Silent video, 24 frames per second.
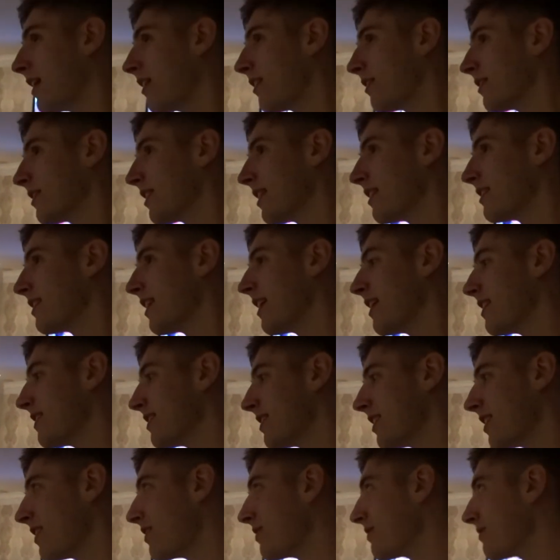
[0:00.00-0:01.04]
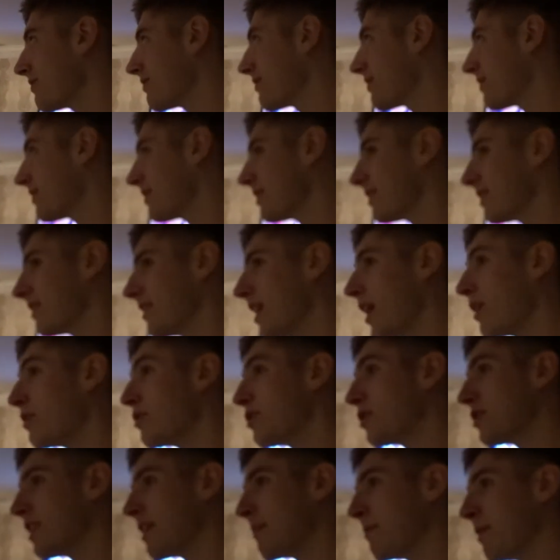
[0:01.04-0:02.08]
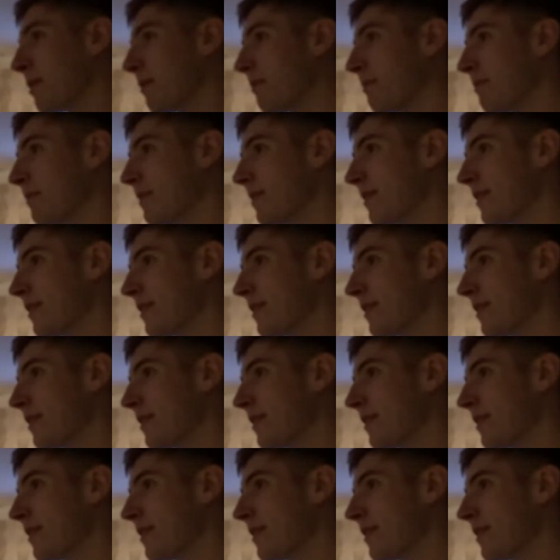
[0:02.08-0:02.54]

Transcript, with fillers: How long did they take to turn off? Oh, you just dim them?